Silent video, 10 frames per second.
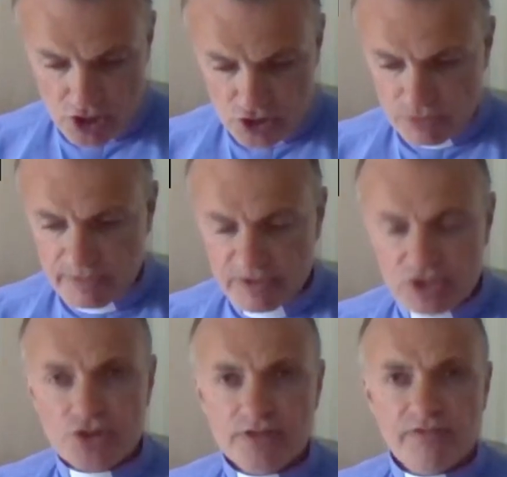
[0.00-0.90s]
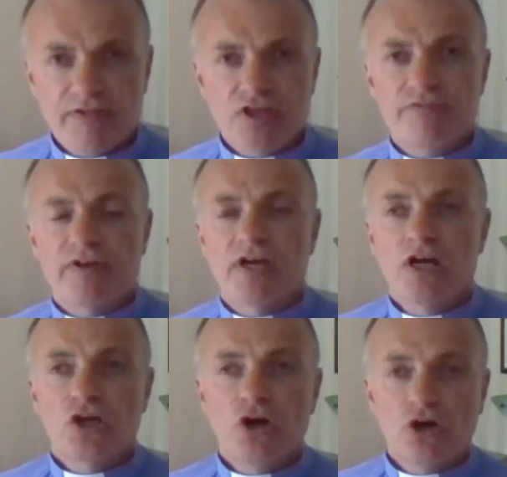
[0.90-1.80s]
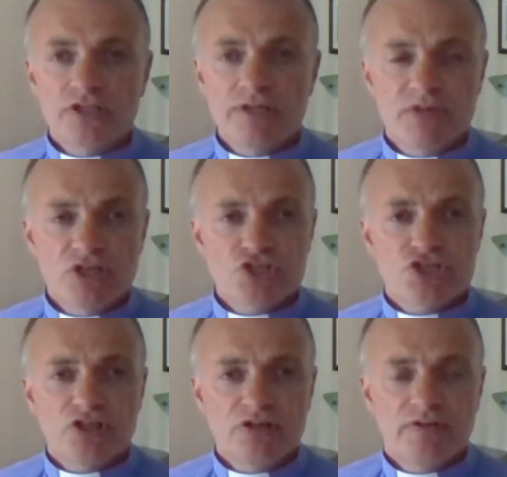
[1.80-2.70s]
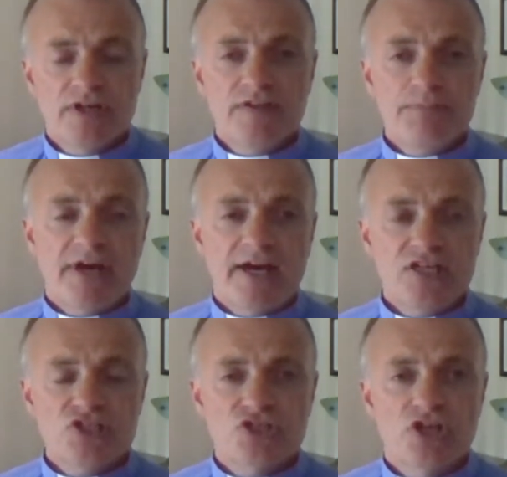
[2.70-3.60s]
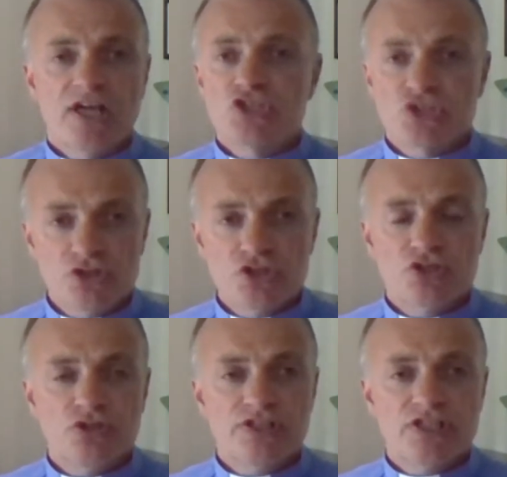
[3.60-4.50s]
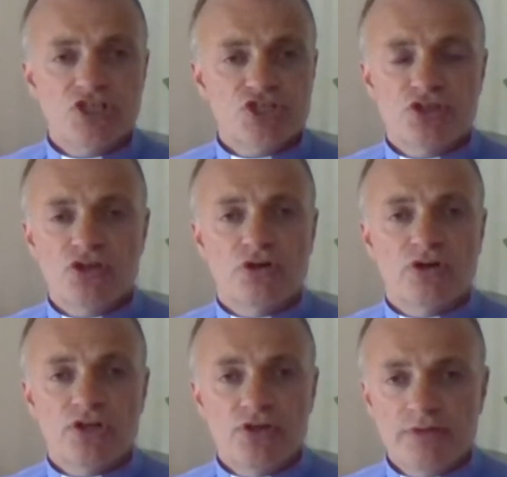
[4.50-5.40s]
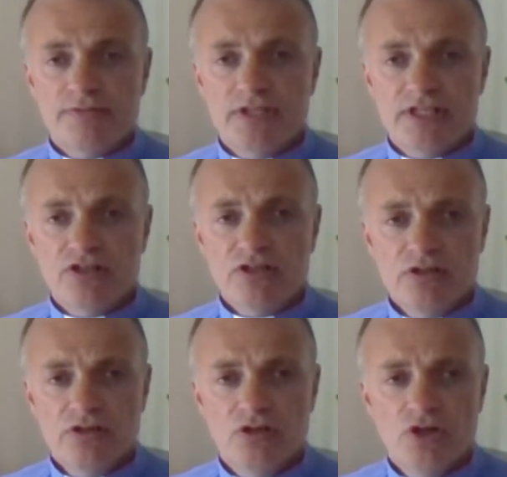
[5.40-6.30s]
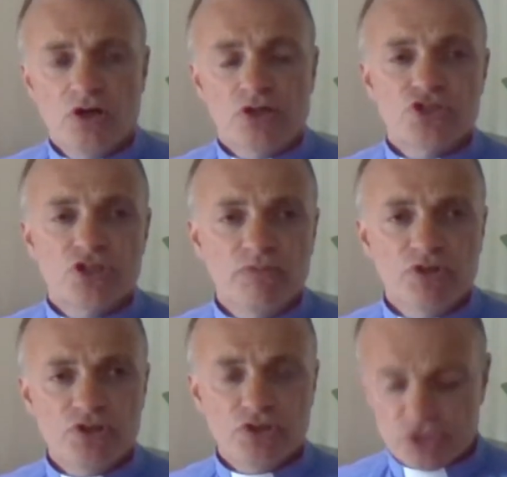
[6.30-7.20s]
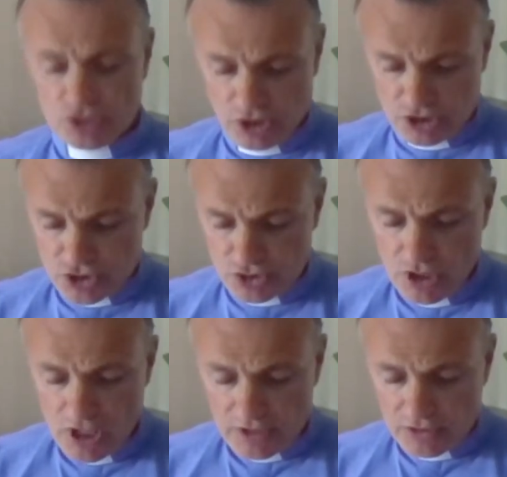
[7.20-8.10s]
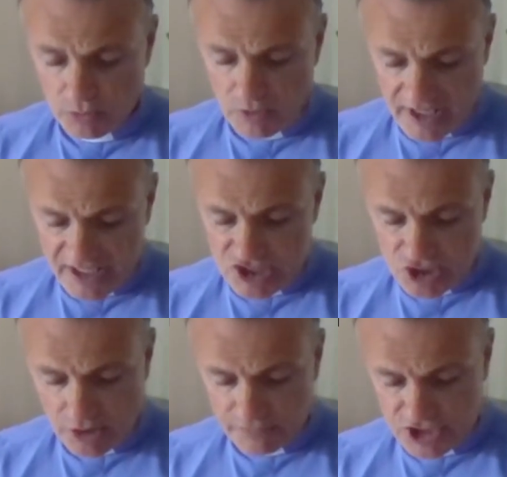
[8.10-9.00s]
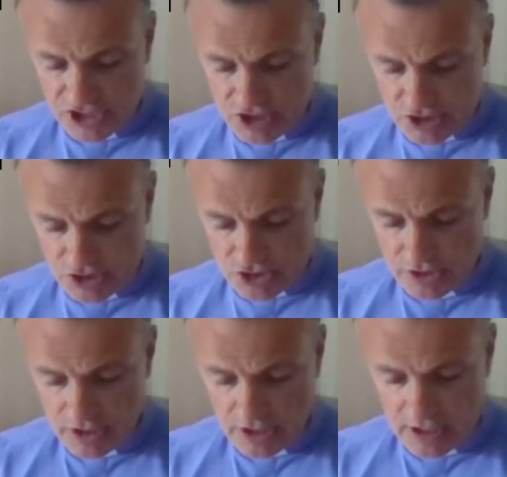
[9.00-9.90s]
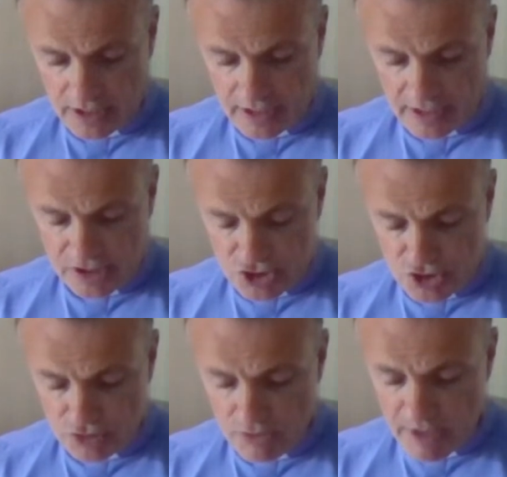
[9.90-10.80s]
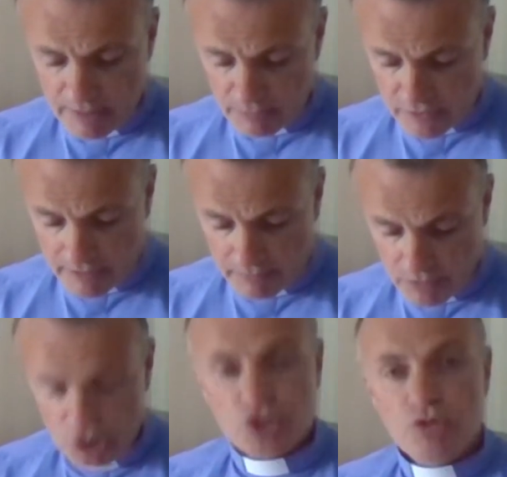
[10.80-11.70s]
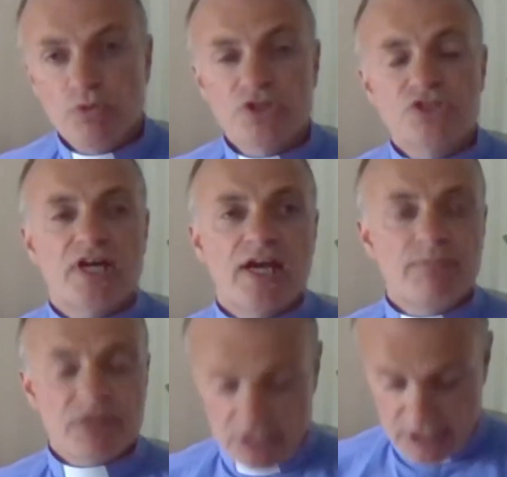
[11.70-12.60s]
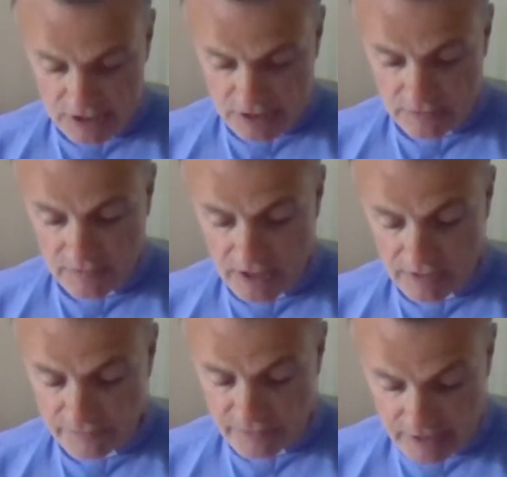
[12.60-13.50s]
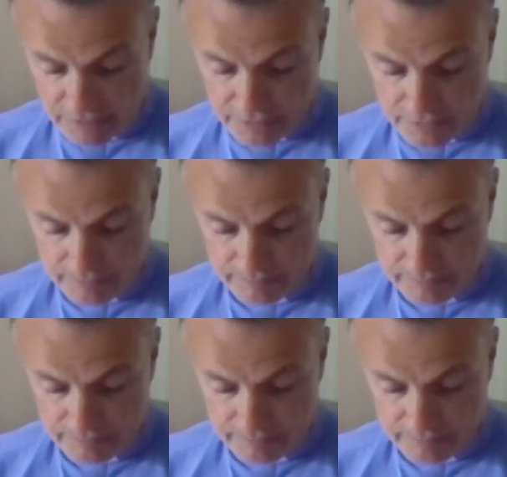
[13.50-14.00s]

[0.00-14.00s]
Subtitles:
So maybe you can think of a godly minister in the past, a Sunday school teacher or a youth leader, or someone who taught you the ways of Jesus. And as you remember them, you want to imitate their faith.